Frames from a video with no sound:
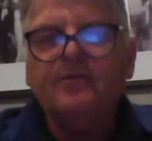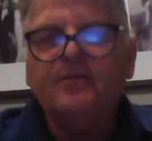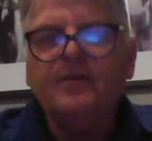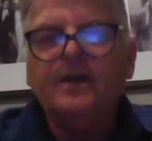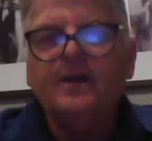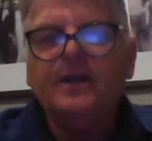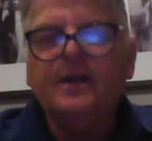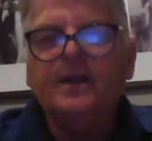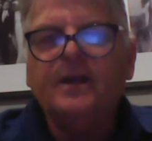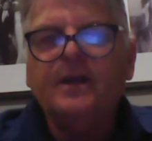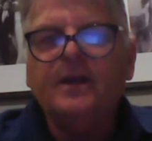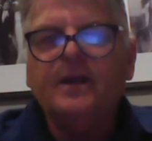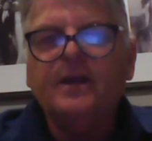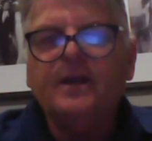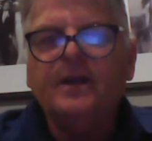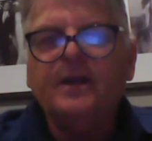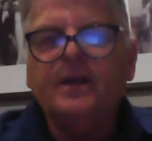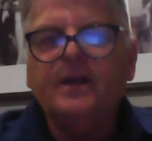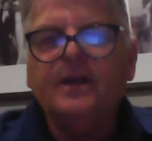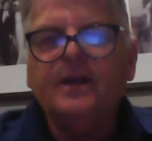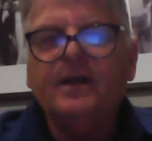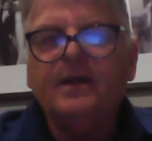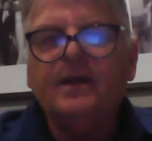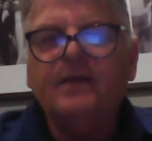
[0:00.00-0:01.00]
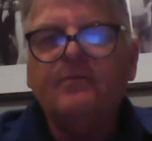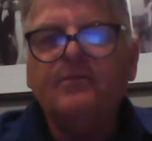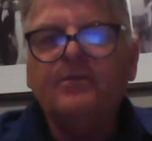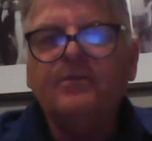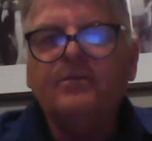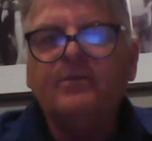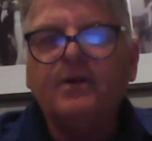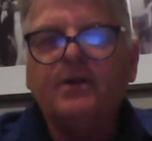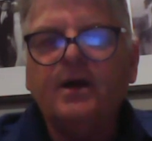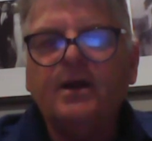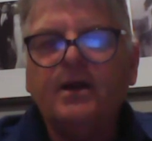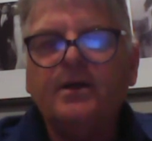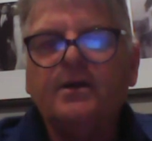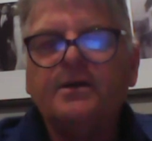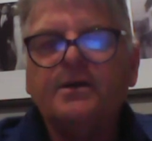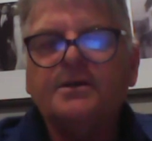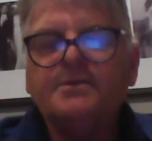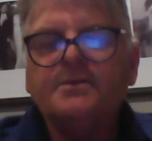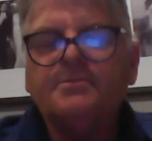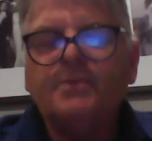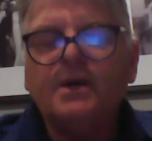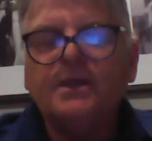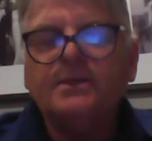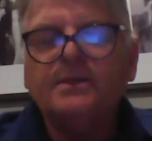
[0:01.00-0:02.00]
not only fell in love with
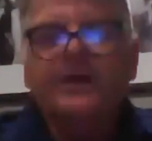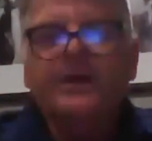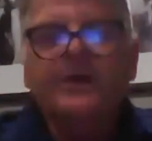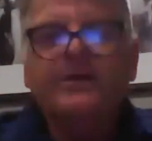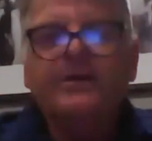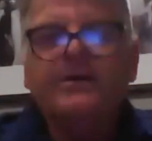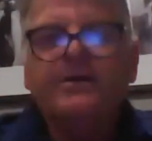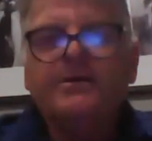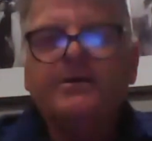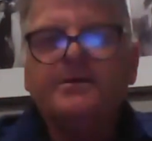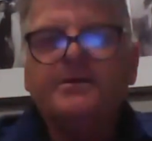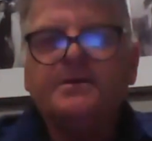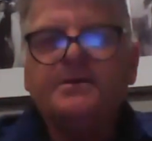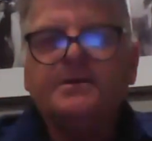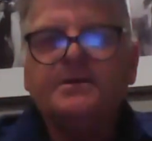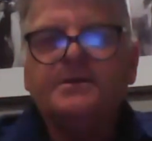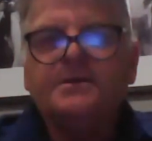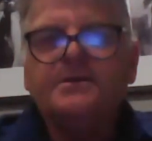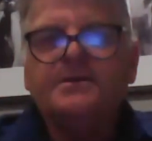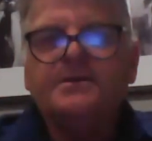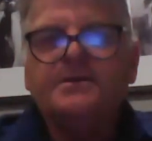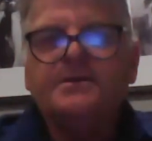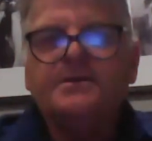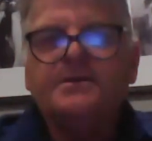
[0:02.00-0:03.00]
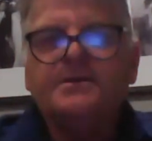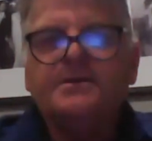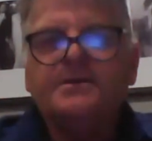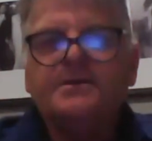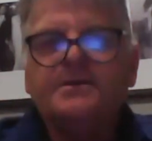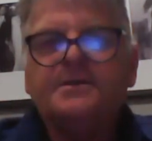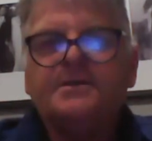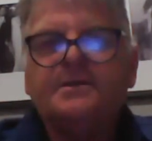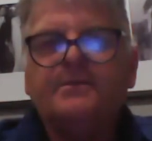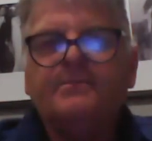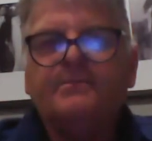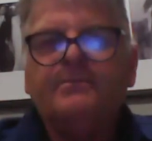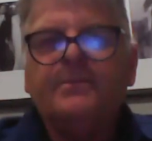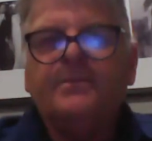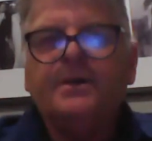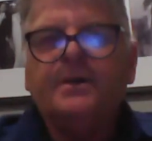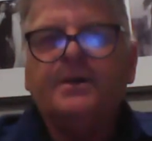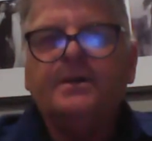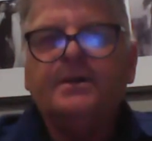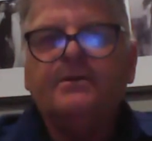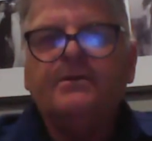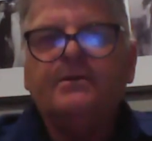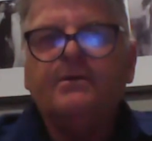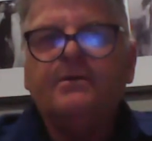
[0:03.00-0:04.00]
rhinos, but uh, the whole
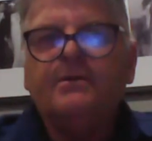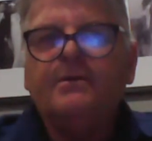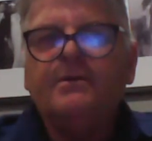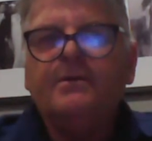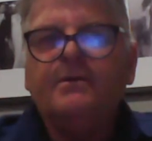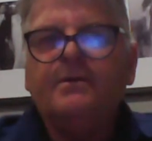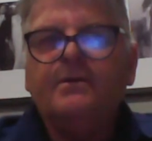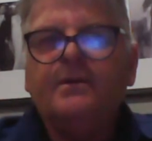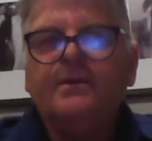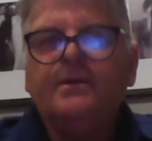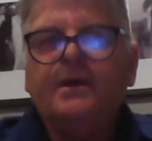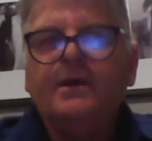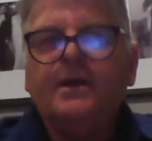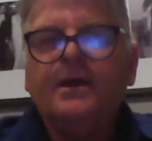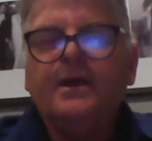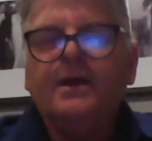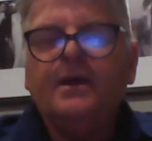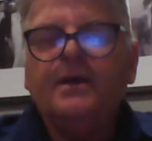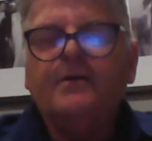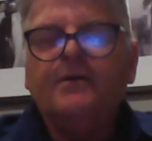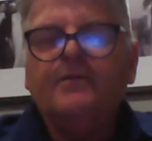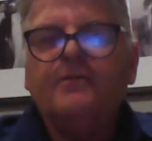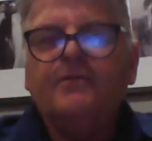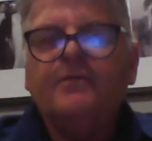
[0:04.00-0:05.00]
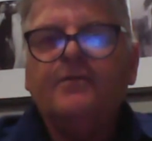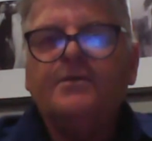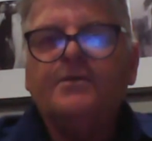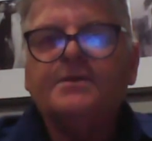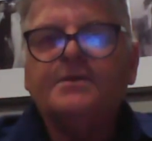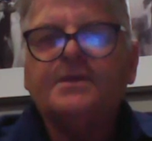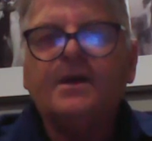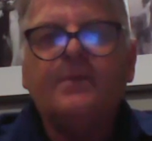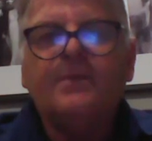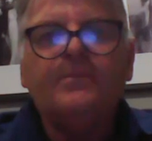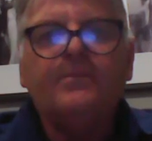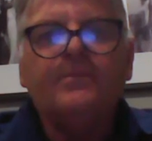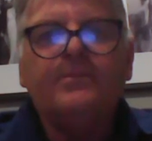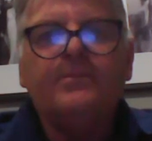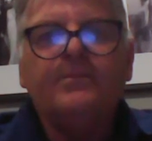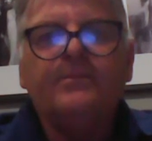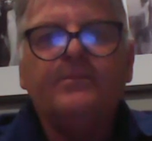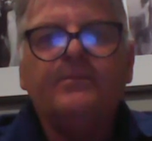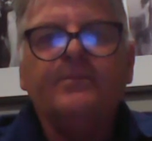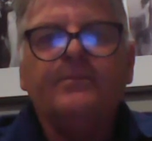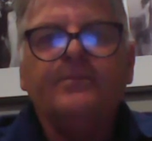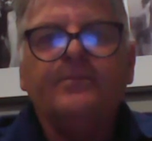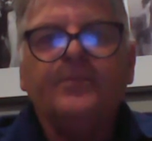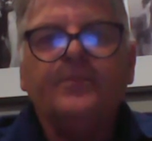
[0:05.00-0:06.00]
ecosystem, but Uh, for
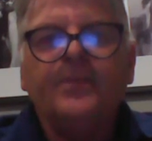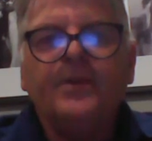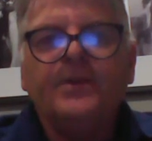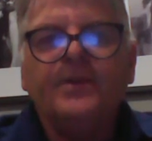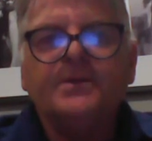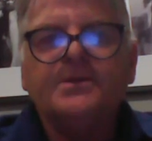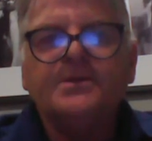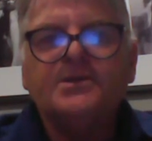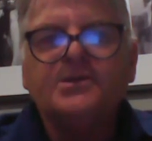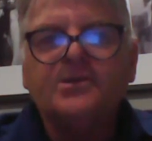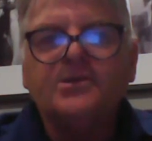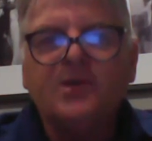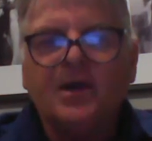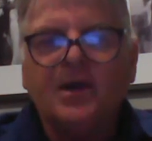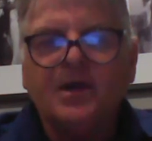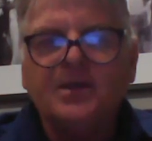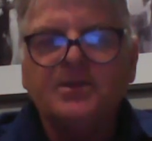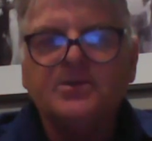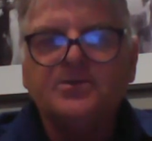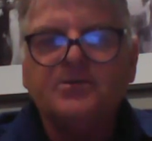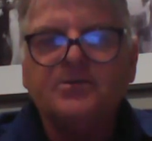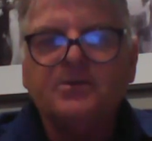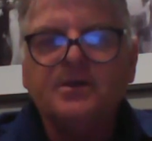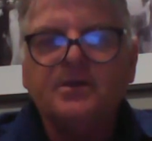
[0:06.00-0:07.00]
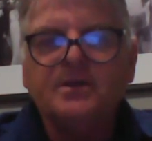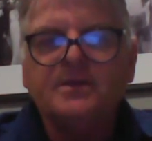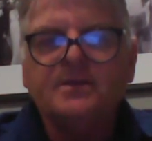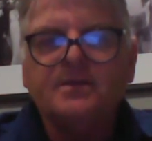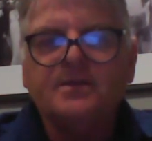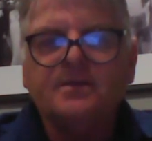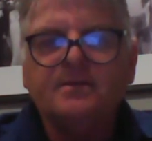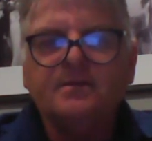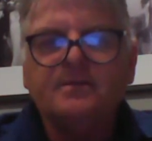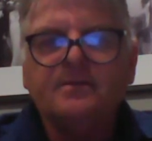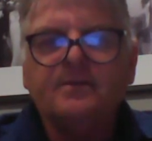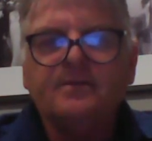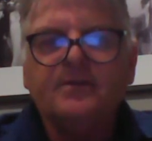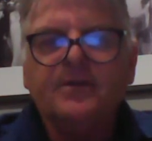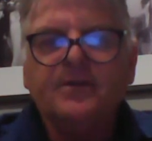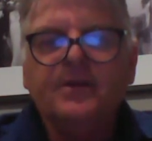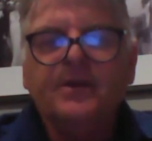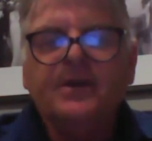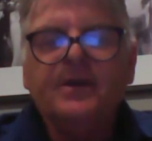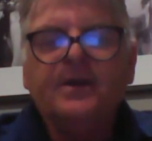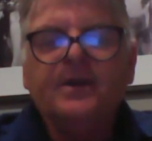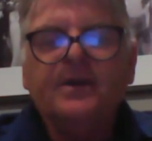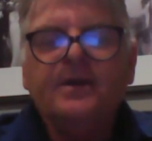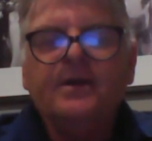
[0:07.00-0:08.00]
some strange reason,
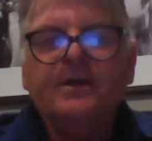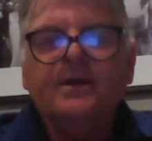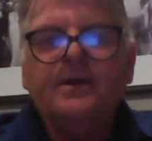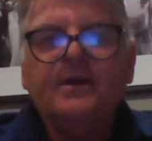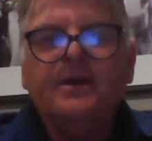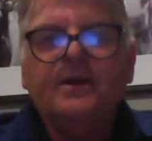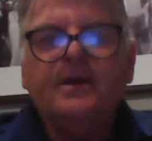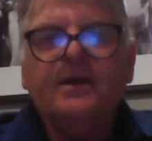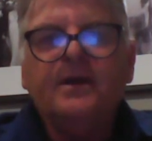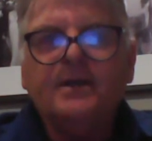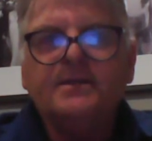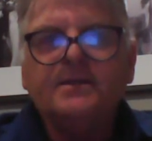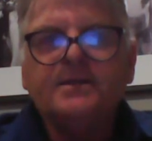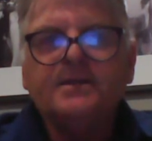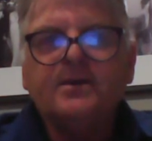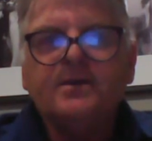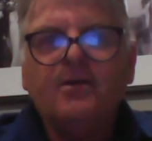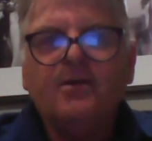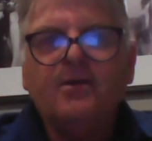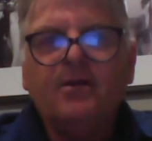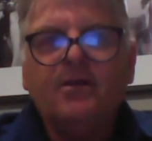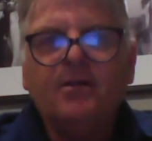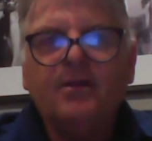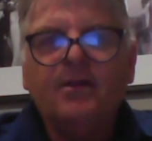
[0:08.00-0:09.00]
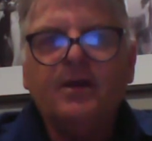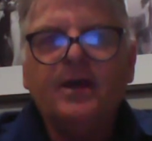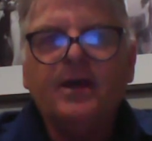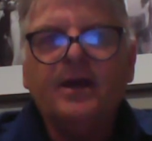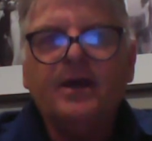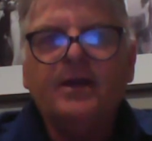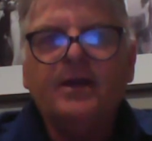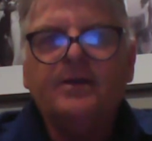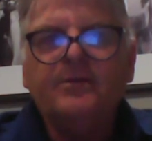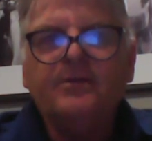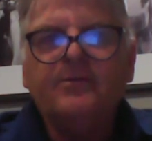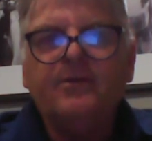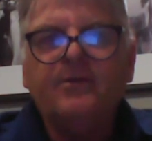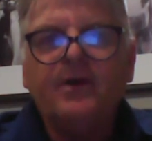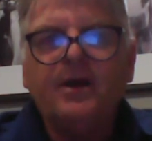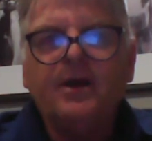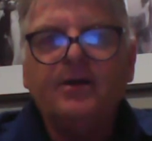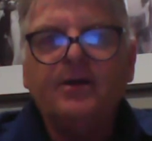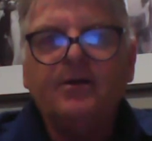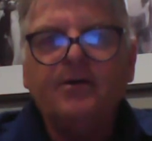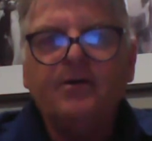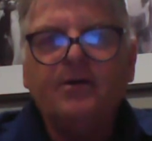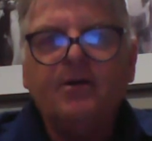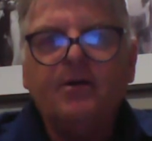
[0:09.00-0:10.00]
uh, meeting Kingsley
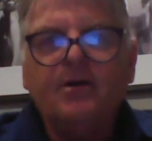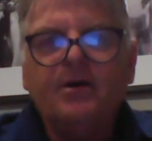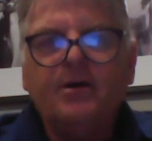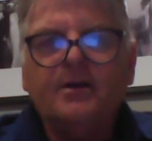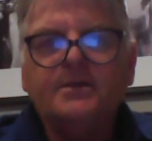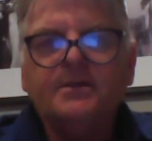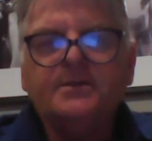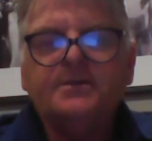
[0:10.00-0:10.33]
Holgate,